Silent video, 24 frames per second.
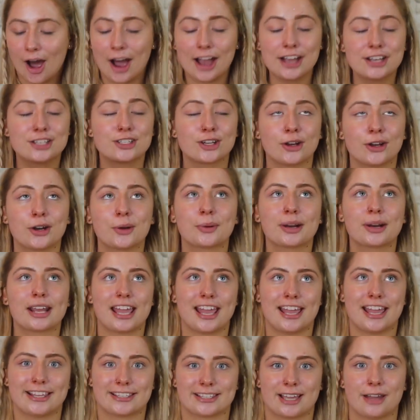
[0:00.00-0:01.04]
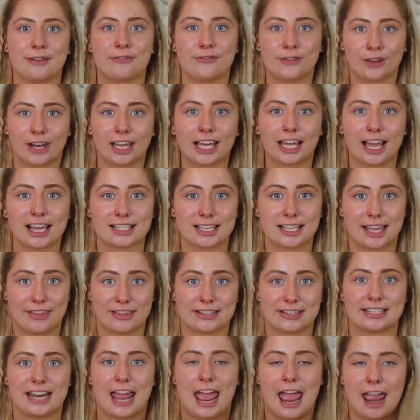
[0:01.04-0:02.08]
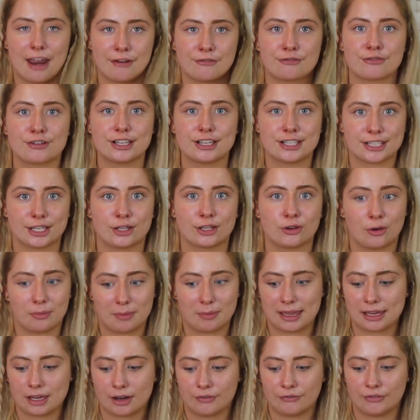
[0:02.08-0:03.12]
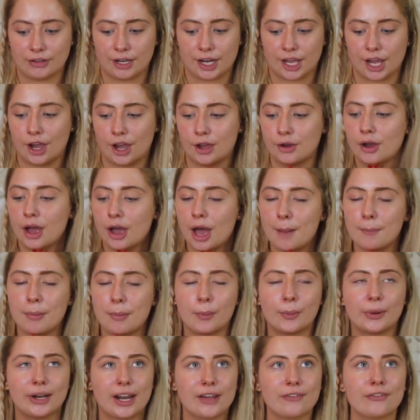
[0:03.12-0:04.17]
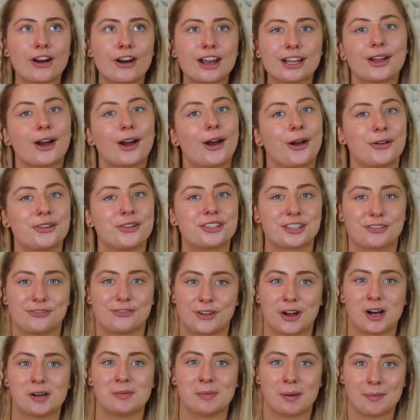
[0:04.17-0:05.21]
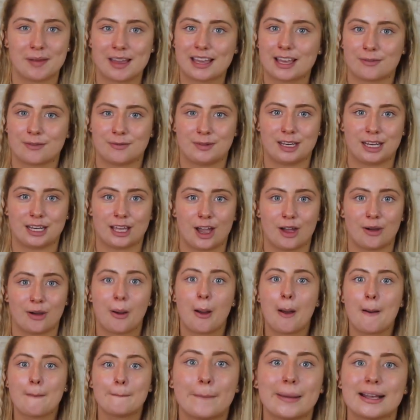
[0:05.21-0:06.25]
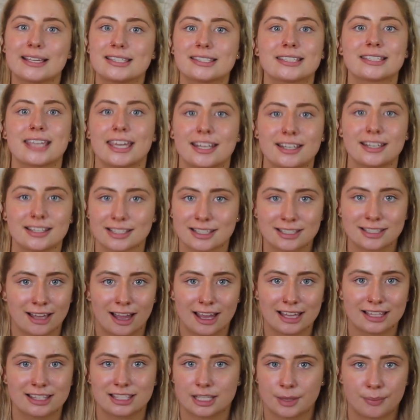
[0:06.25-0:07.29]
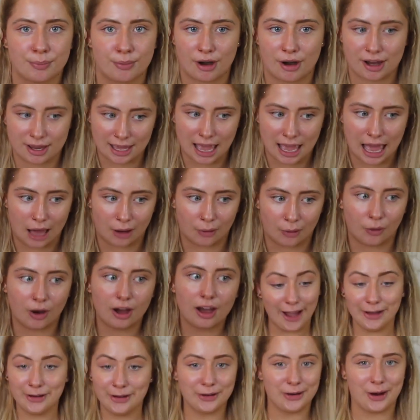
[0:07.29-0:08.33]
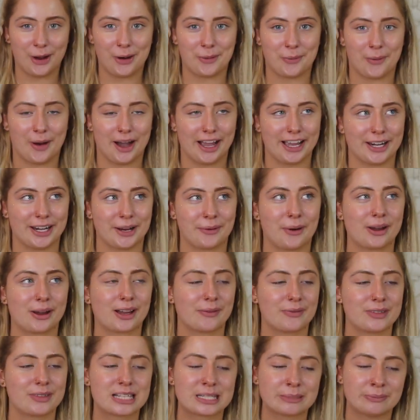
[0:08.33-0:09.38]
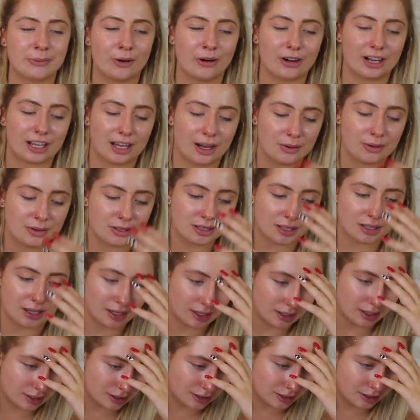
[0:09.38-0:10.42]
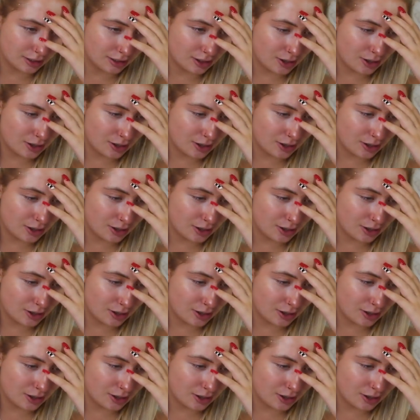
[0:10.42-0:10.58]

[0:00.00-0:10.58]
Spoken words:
I don't know what it is. I feel like I say this in every single makeup video, but whenever I go to film a makeup video, my skin decides to break out. I don't know why, and I woke up this morning, I was like,